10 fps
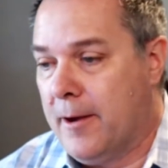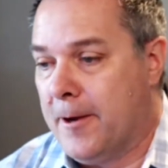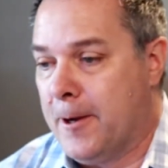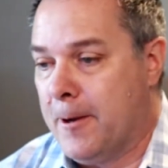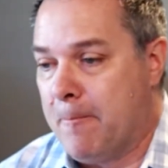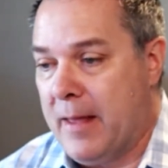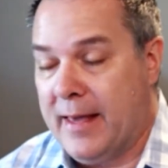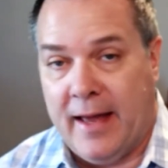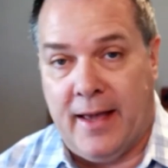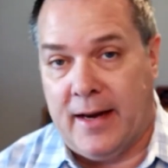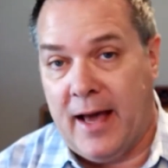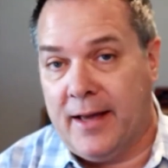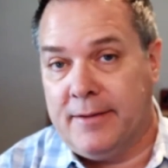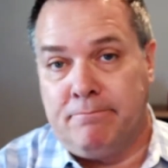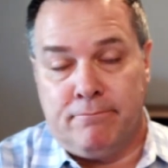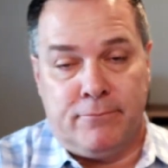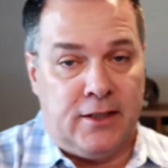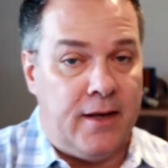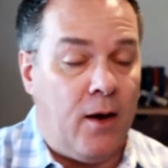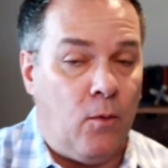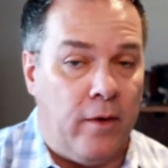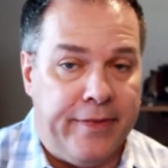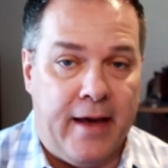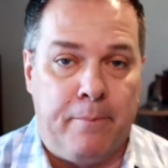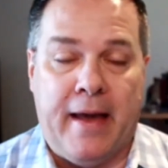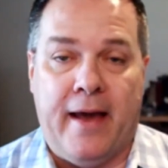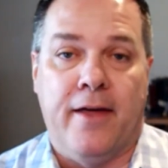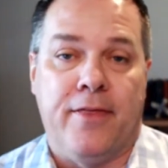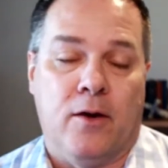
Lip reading: And I did not want that path.